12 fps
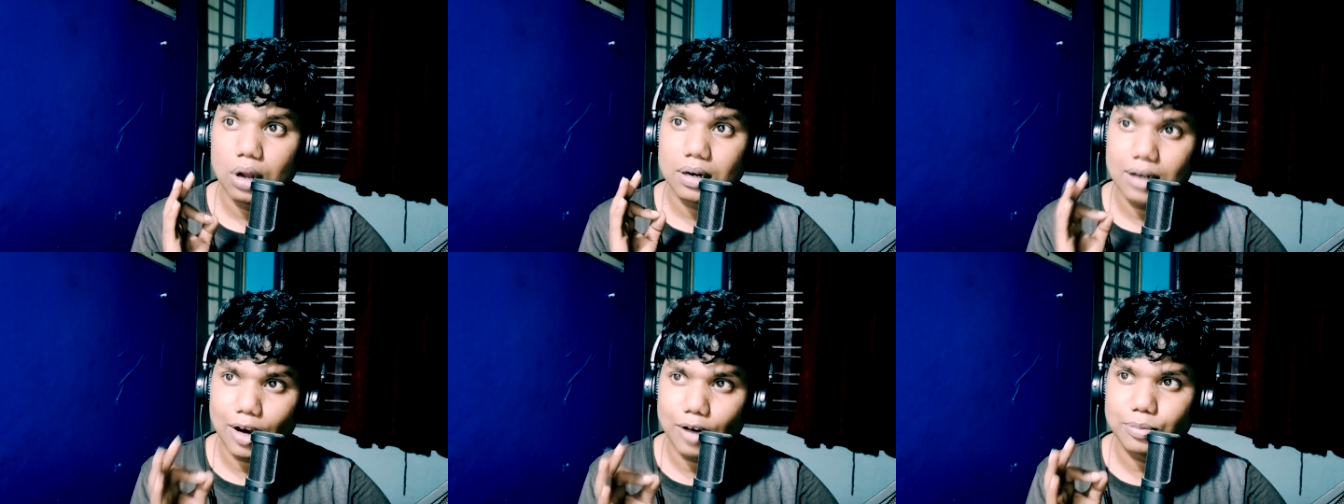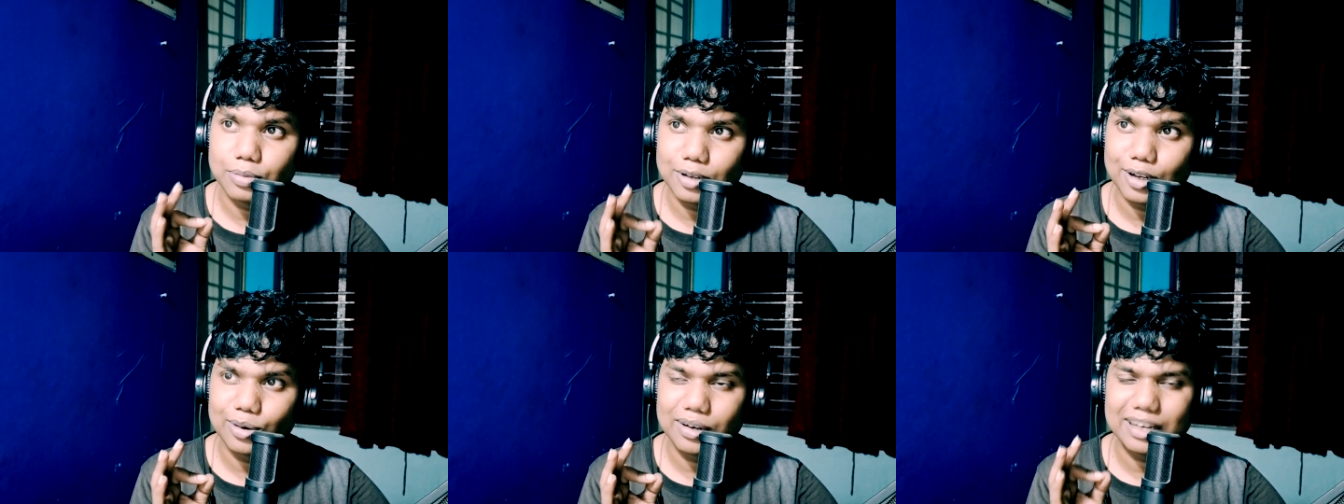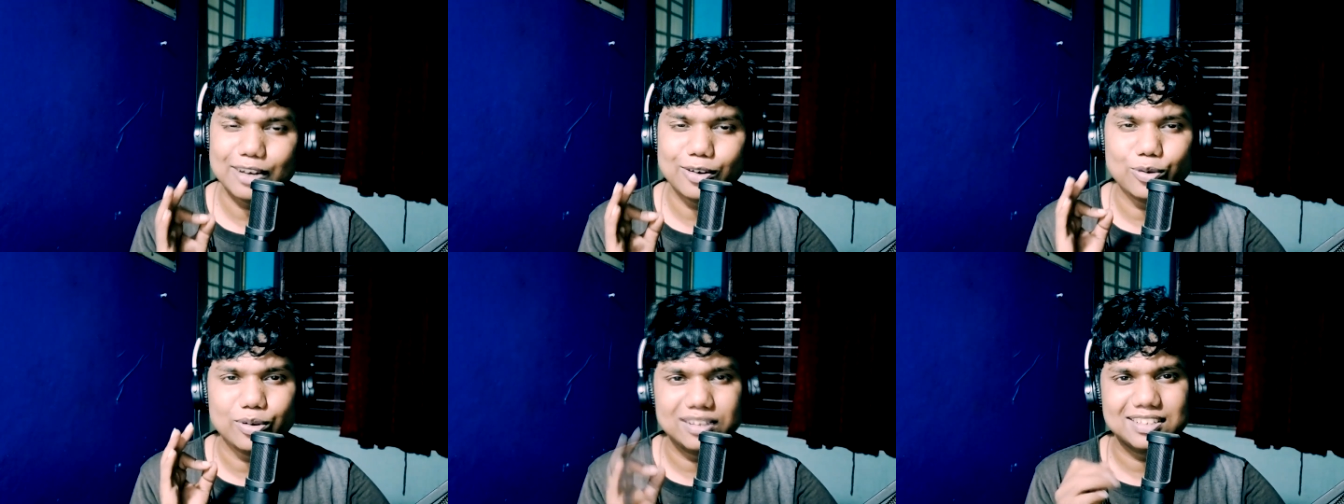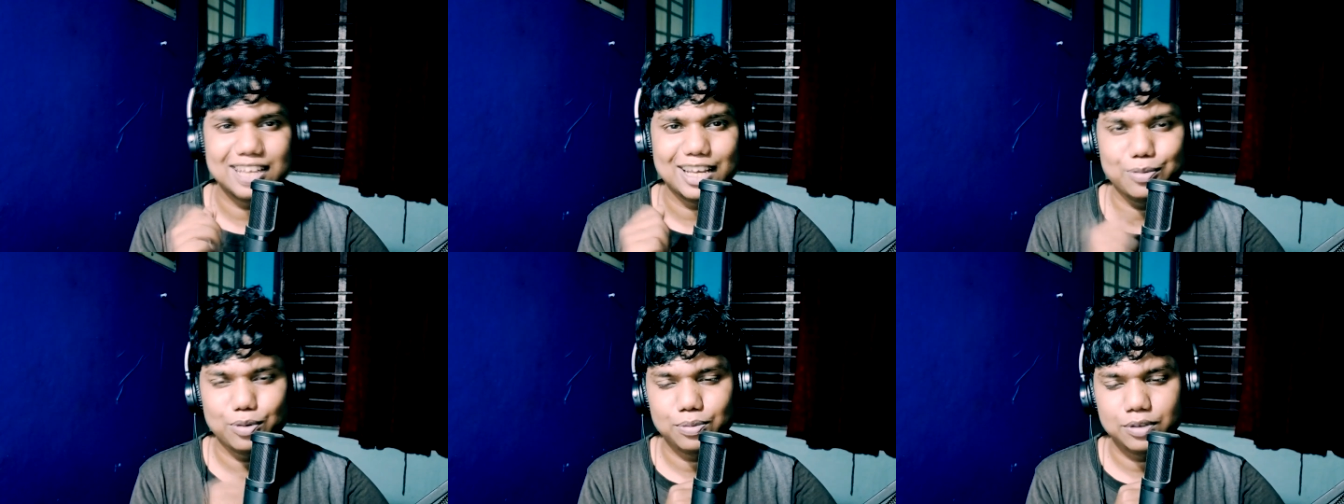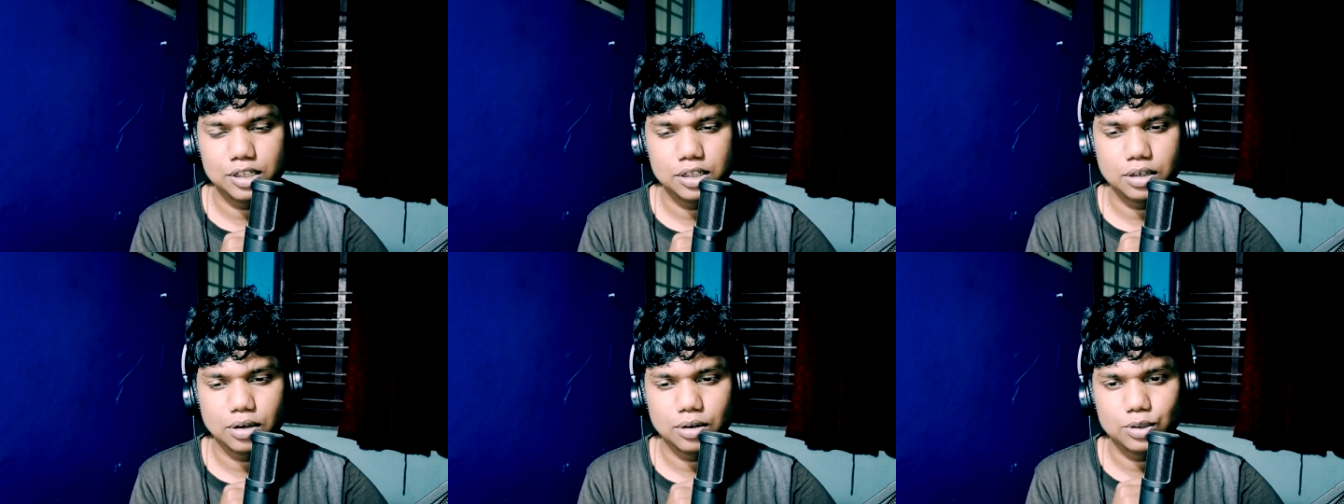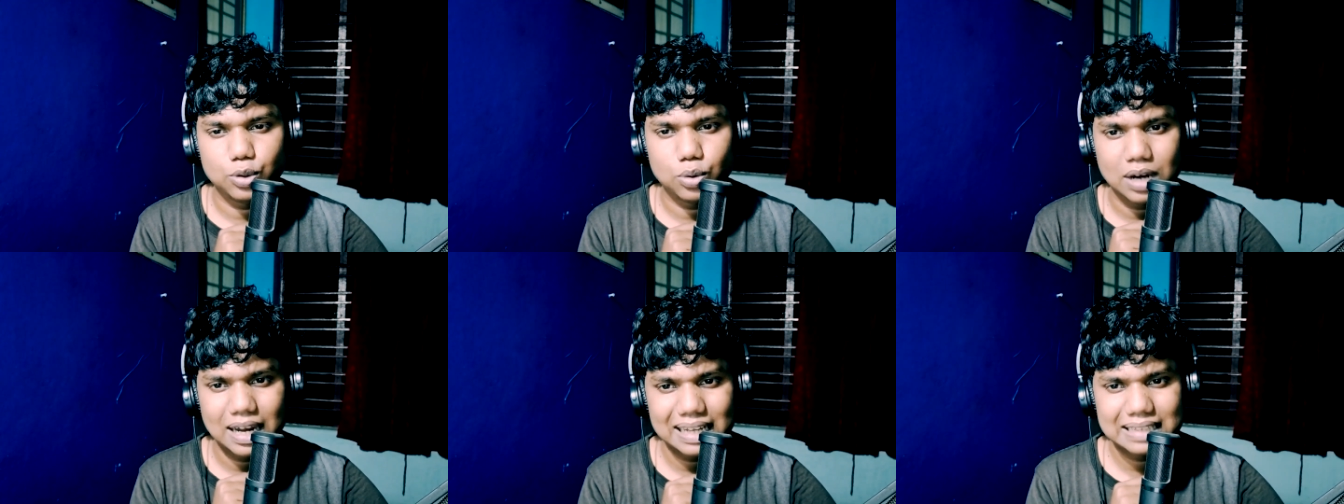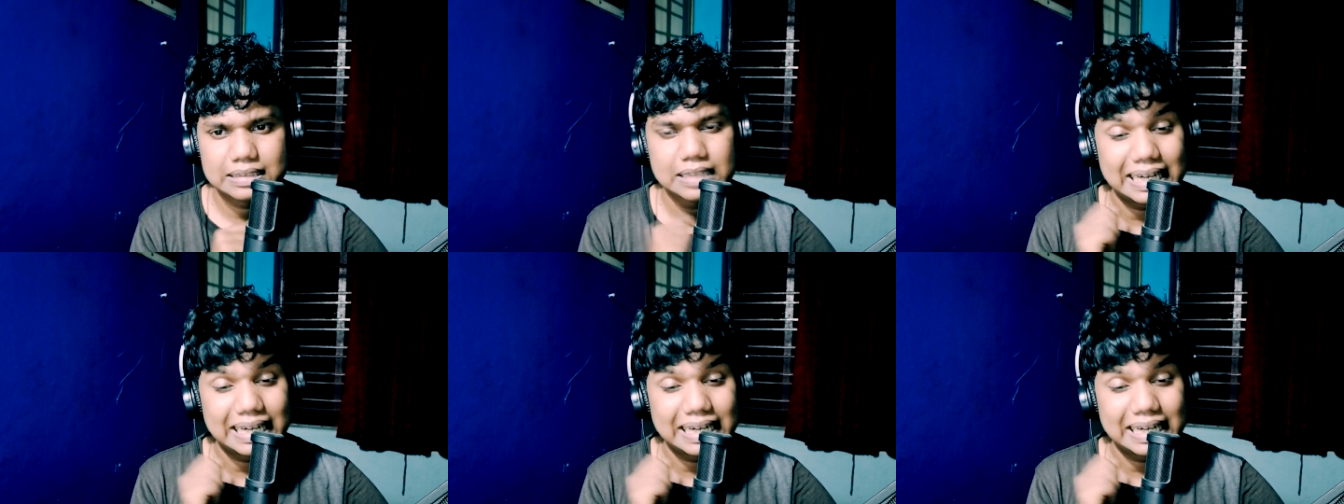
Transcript: down below which type of video you want to watch